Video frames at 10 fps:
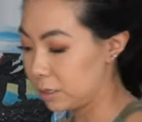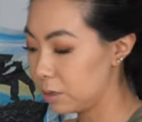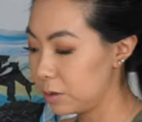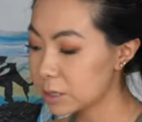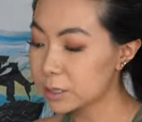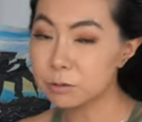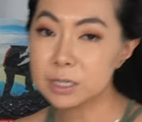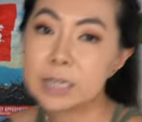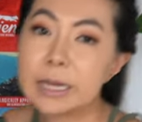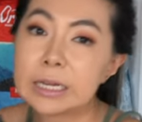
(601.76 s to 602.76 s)
so this little
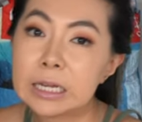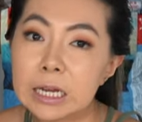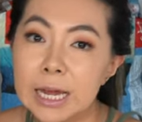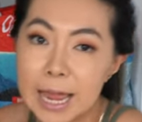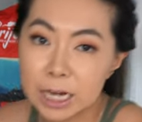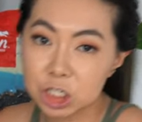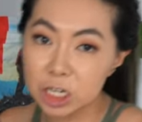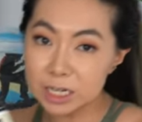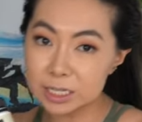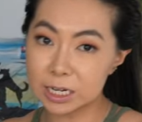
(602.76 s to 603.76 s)
container here
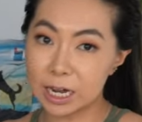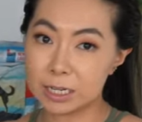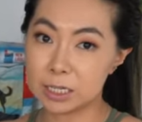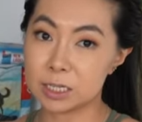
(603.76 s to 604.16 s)
actually contains